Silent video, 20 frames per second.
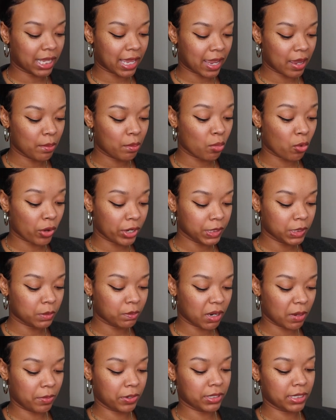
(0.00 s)
lay a
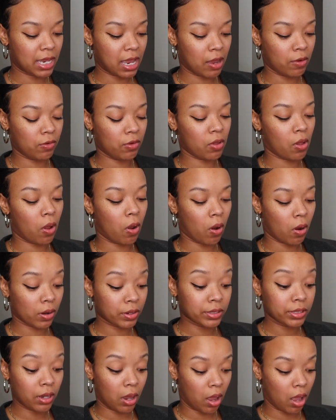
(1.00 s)
moist paper towel
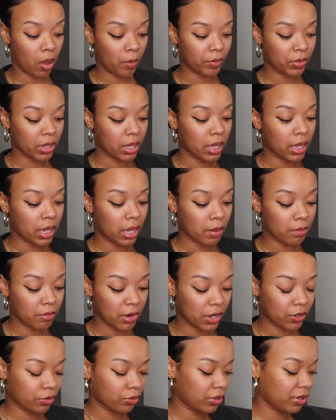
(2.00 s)
on top, and
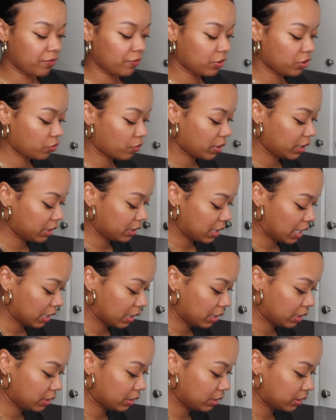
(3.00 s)
microwave for 20
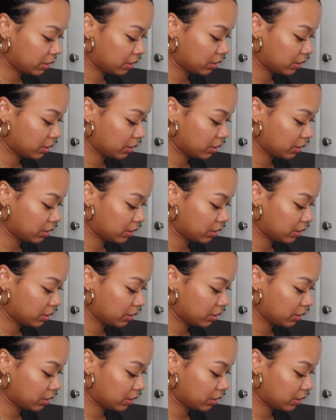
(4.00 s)
seconds.